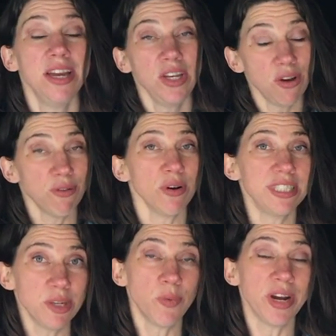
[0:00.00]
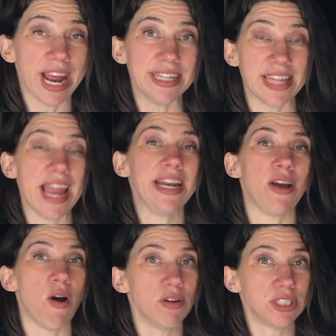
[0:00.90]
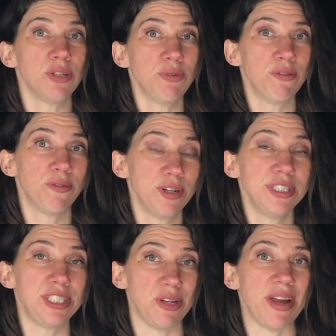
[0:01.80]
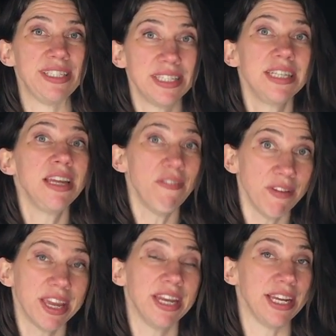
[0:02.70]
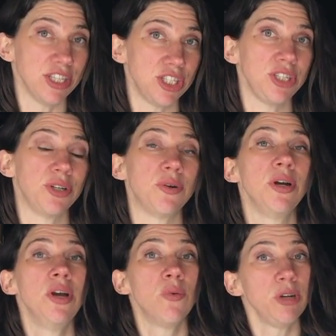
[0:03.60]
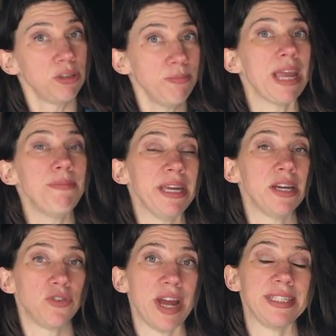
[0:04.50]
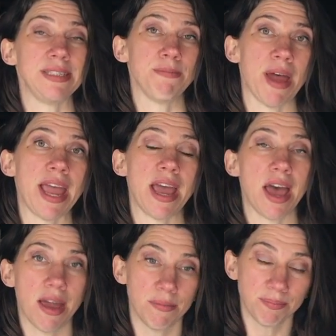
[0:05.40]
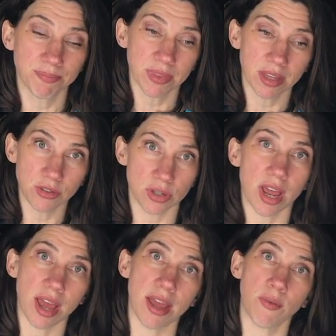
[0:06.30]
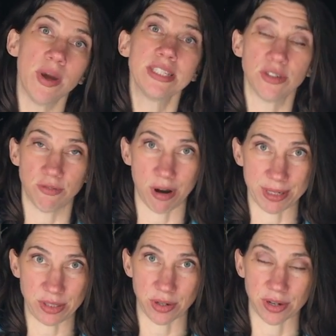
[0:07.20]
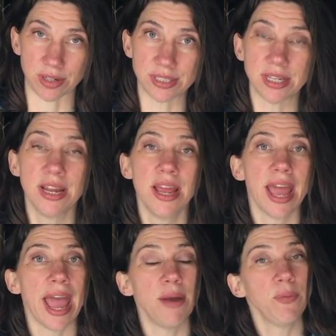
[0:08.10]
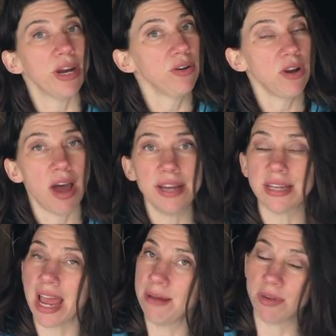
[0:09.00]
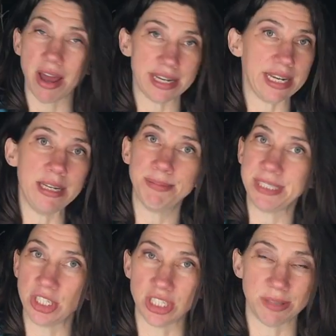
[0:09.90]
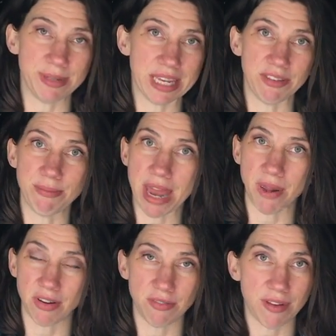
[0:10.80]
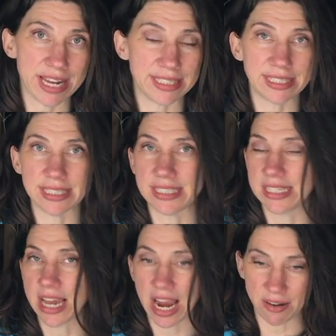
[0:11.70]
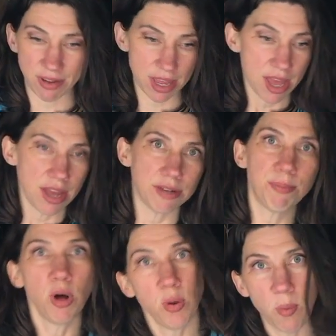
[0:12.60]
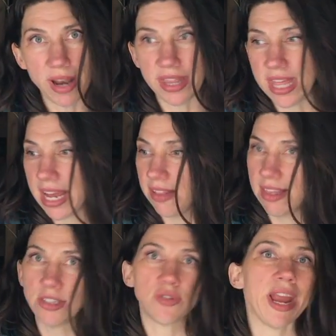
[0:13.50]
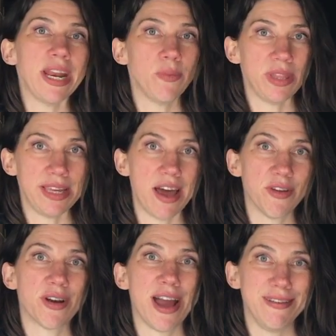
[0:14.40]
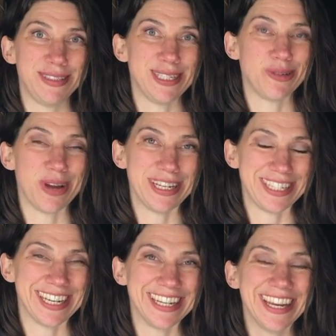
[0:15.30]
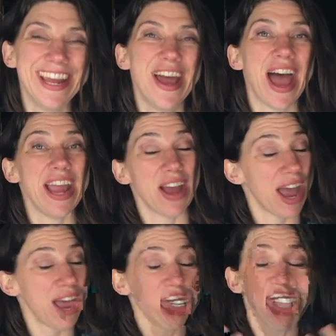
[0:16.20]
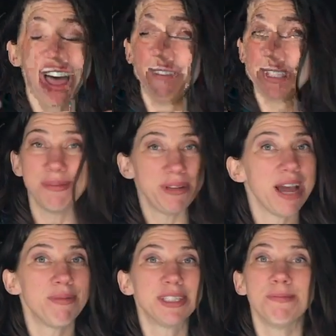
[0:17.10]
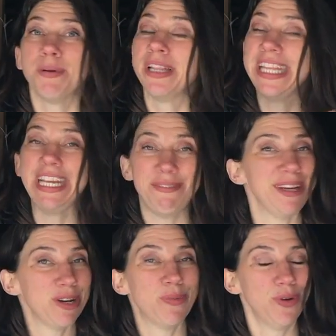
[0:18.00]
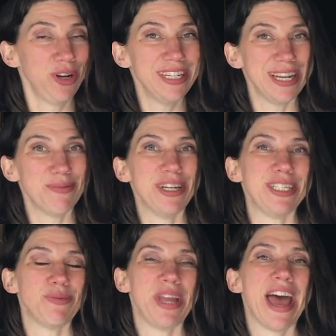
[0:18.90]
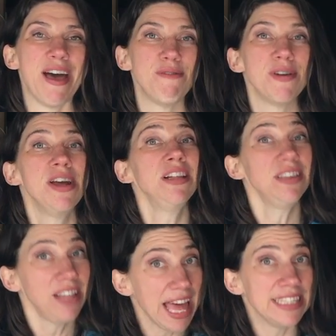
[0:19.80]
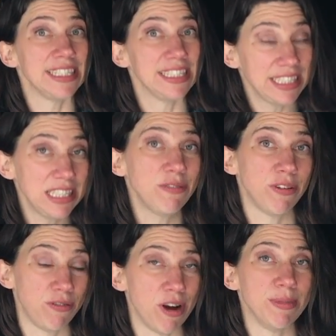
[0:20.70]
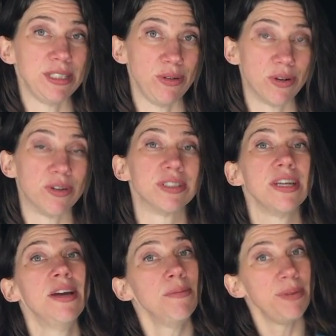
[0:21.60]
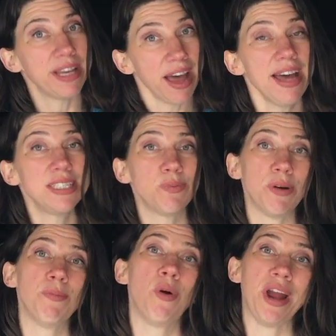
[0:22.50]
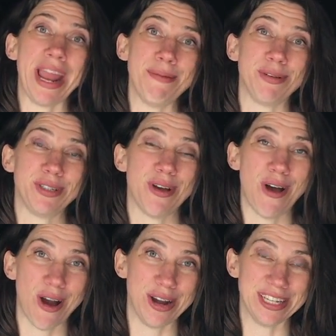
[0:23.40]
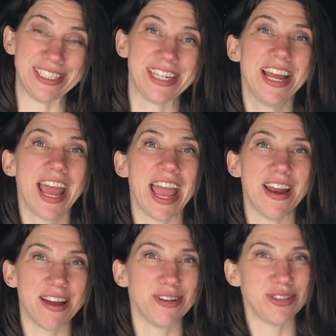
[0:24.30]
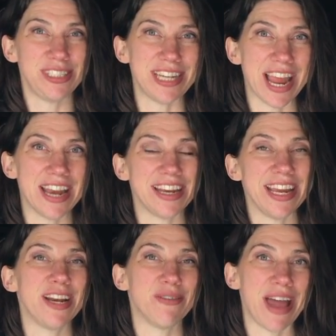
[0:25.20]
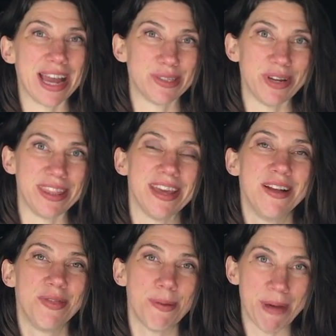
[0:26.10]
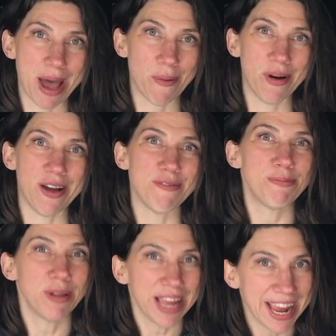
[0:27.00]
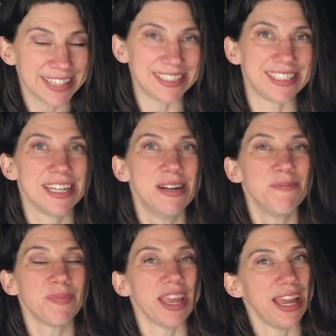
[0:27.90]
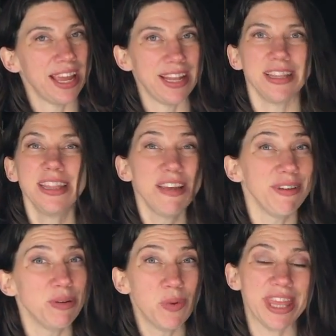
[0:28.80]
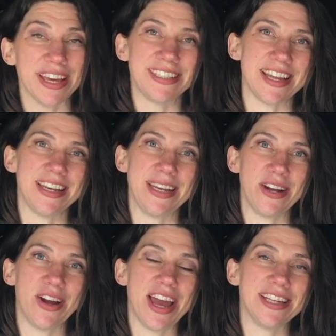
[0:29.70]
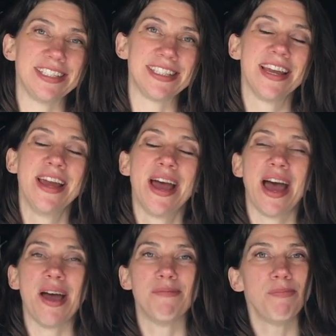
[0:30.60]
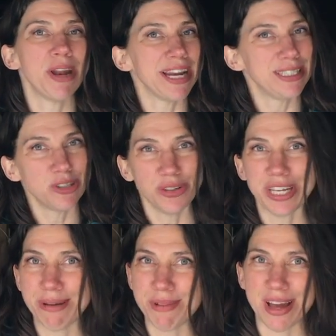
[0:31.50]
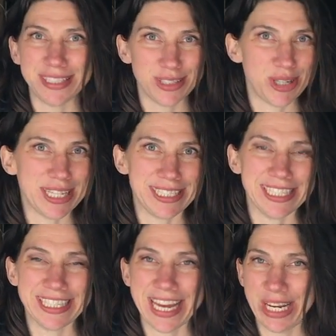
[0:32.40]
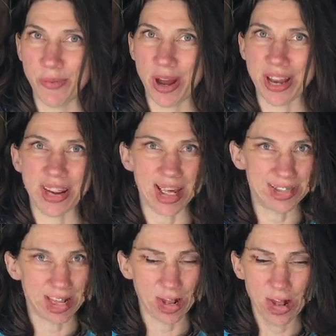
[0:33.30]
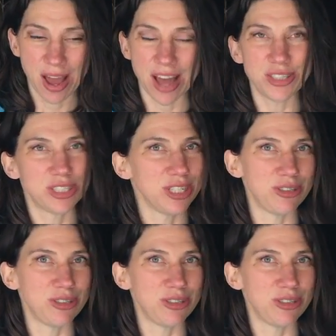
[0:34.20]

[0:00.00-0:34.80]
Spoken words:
Now, of course, the word anxiety also refers to a significant issue which may be addressed by Western pharmaceuticals. And I am not in any position to be giving medical advice. This isn't a kind of a pull one thing and then trade it with the other kind of situation. I would love to be able to believe in a world in which we have less need for pharmaceuticals because we're more able to harness and understand and interact with the power of plants and living with us and near us. But I certainly am not suggesting to anyone that that's just a